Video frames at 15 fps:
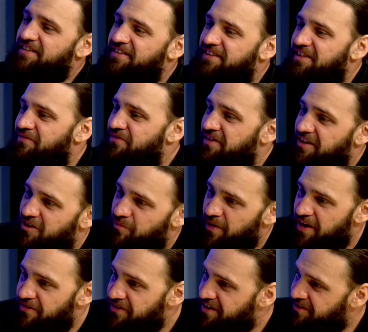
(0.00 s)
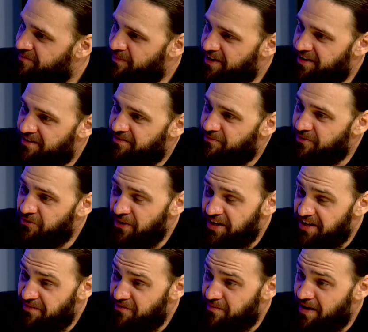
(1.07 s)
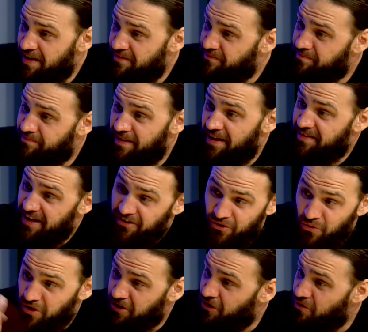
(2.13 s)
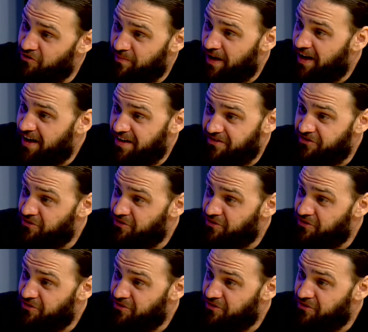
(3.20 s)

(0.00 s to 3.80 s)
is a different experience, man. When you ain't never had that door closed behind